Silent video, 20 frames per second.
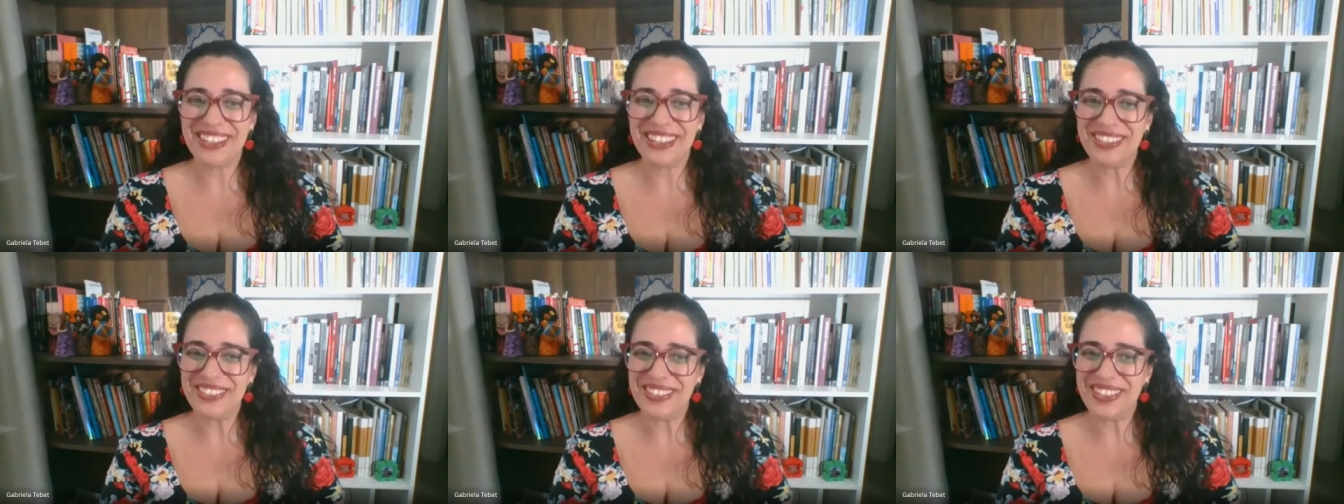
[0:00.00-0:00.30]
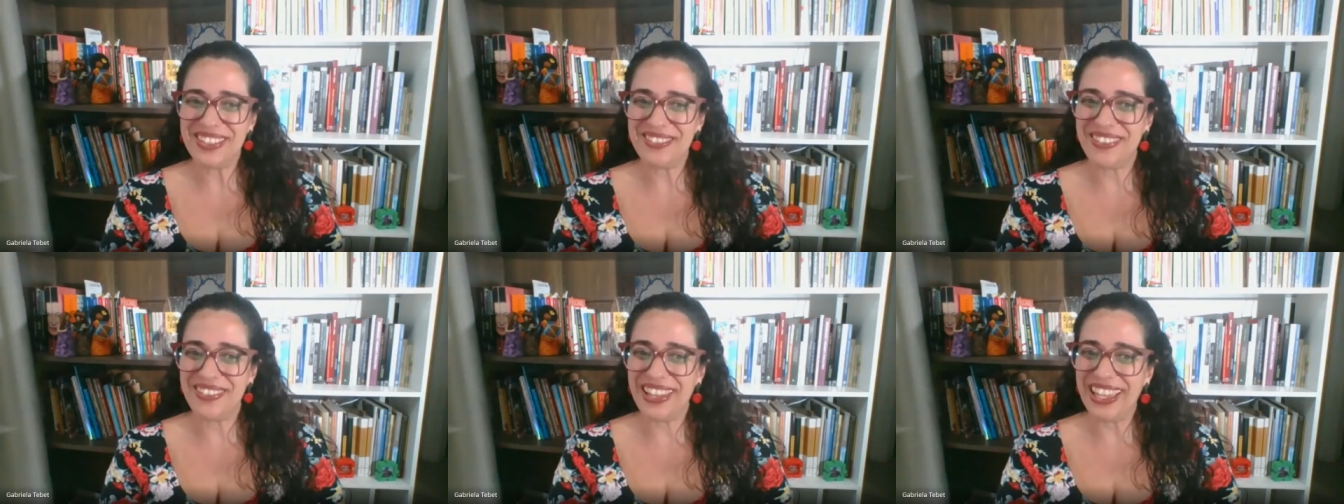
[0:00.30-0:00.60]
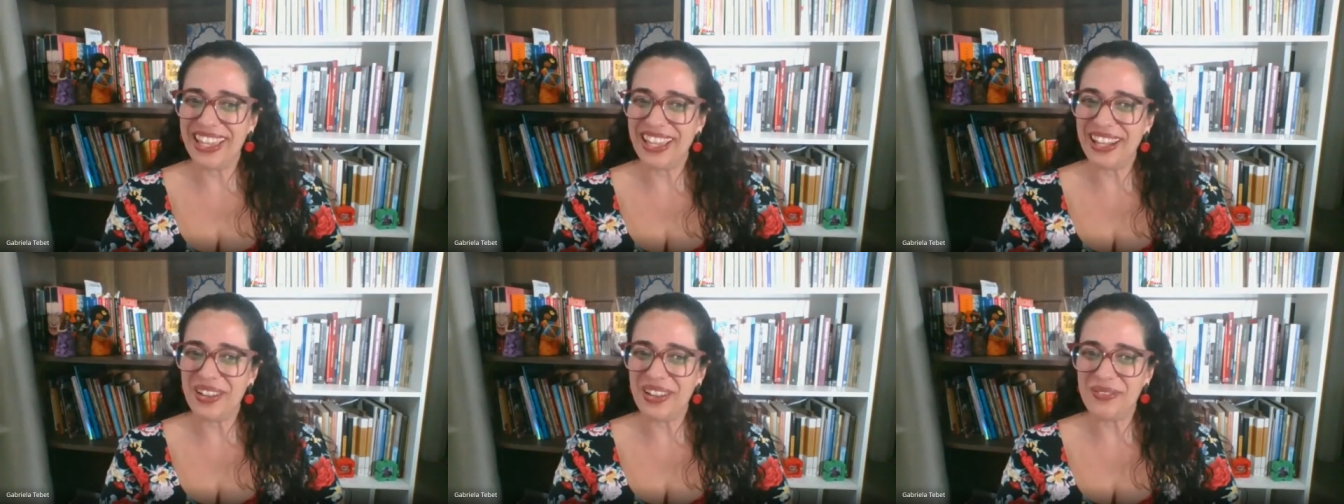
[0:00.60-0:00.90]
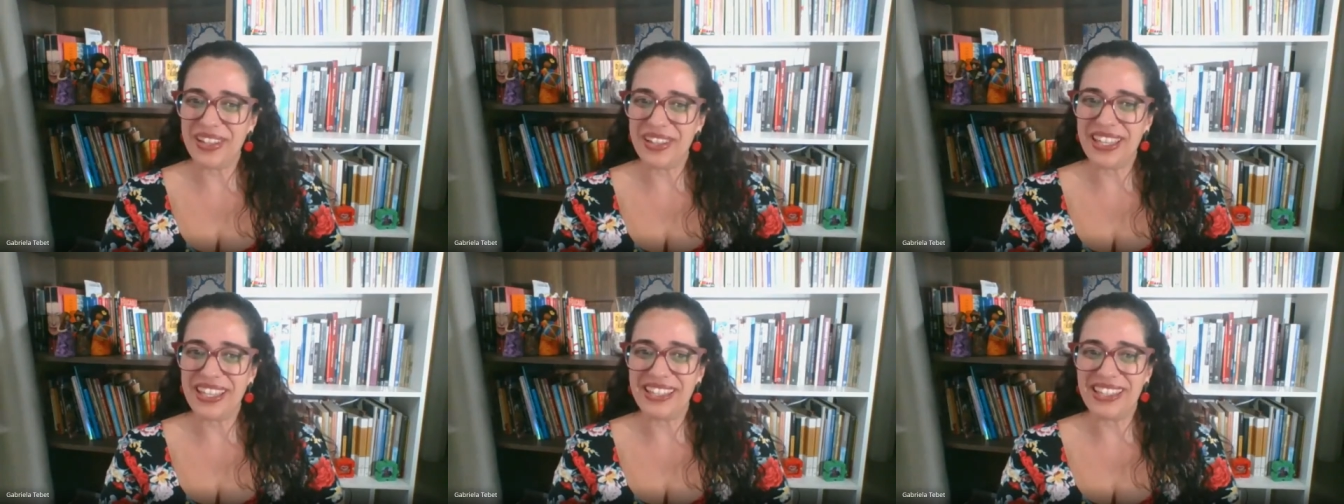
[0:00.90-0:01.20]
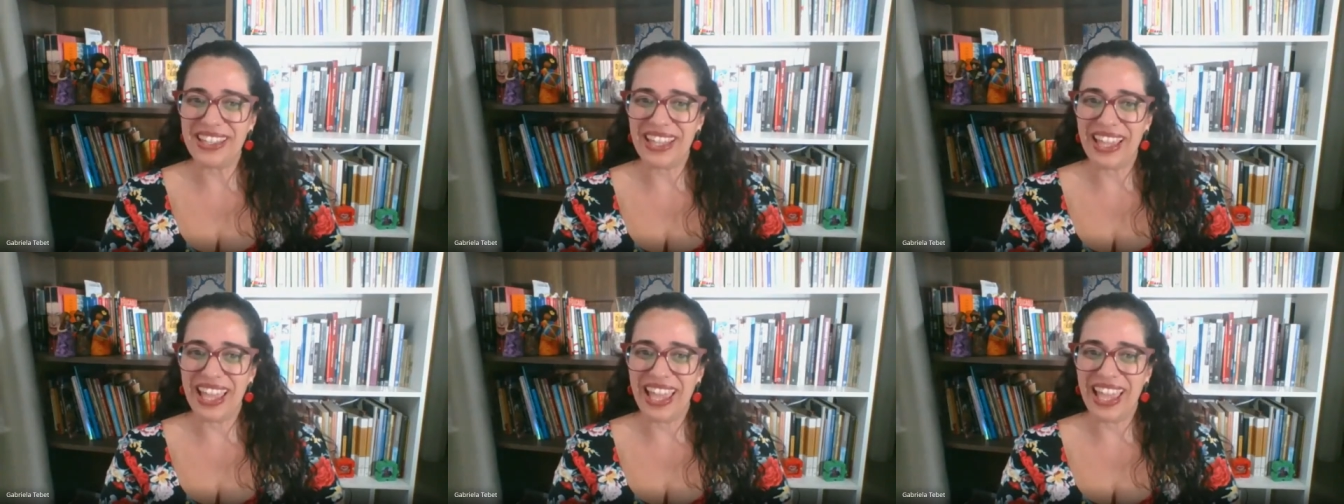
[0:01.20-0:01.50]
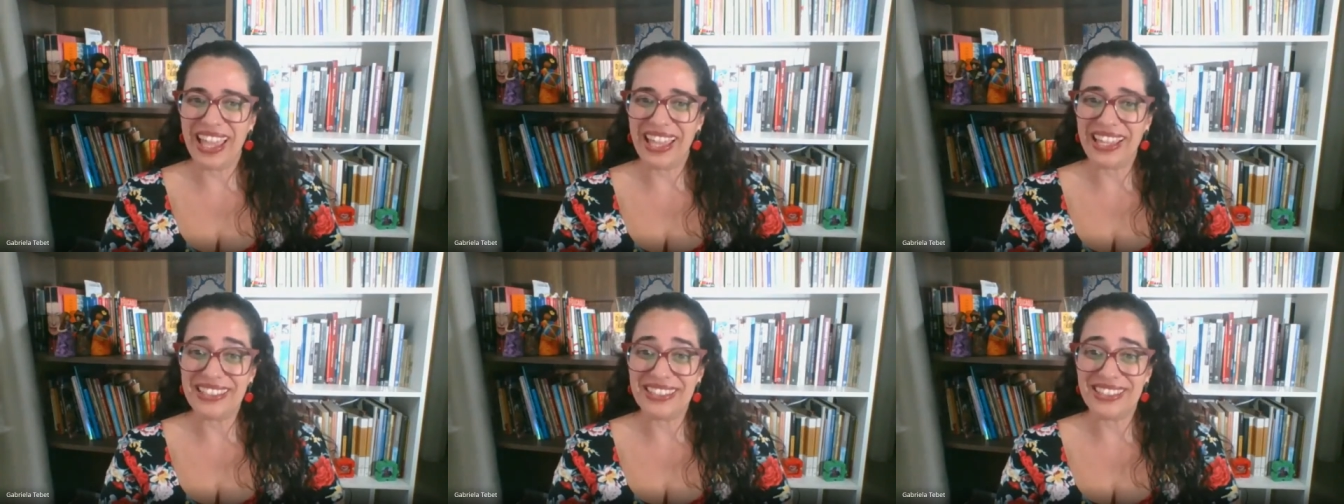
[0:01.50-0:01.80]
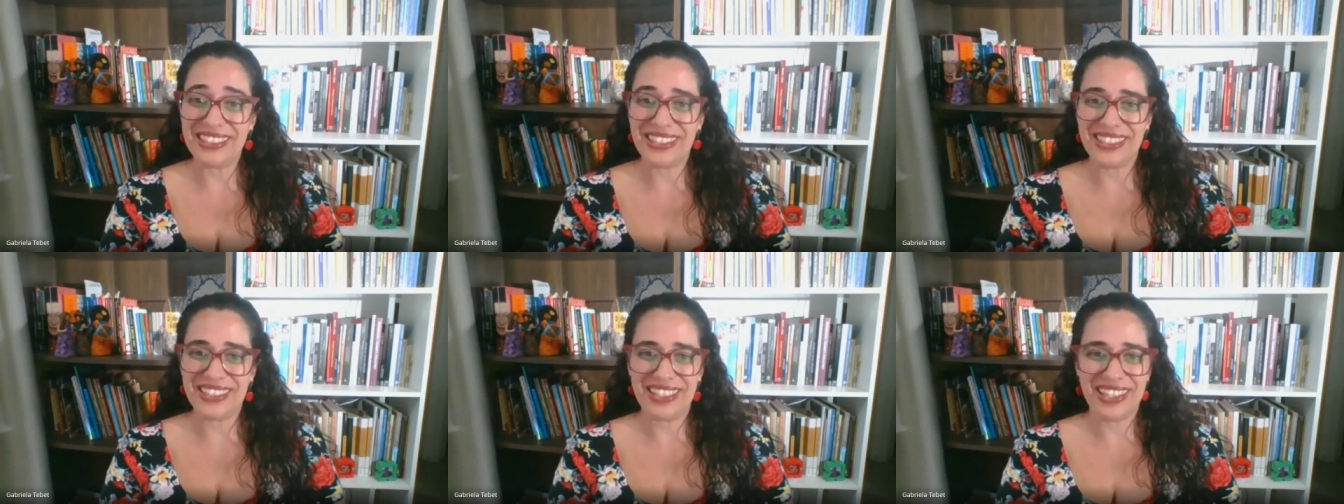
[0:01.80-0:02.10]
you developed.
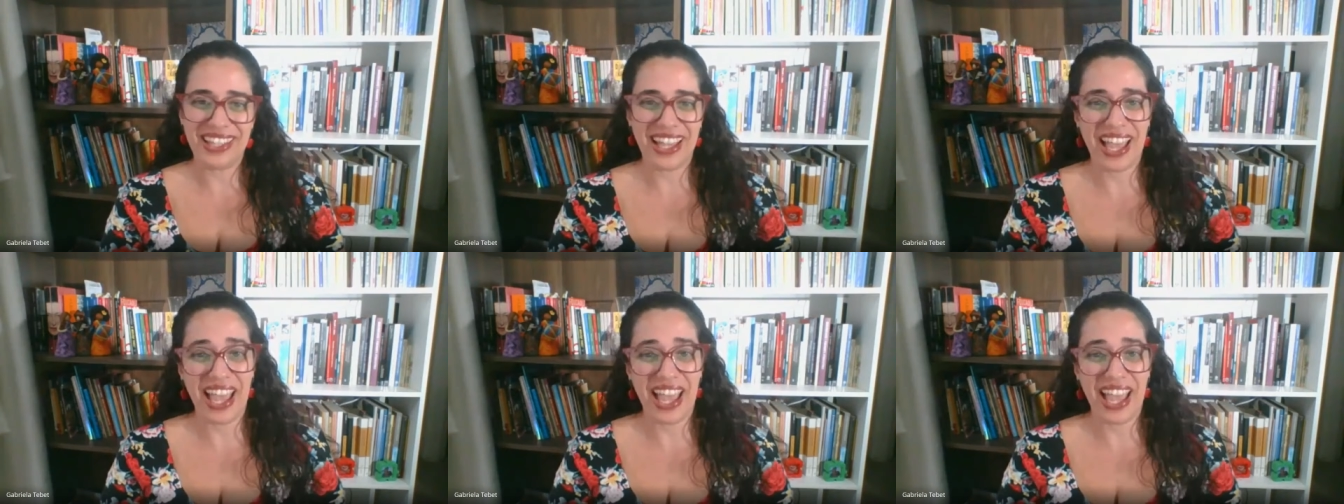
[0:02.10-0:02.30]
And uh,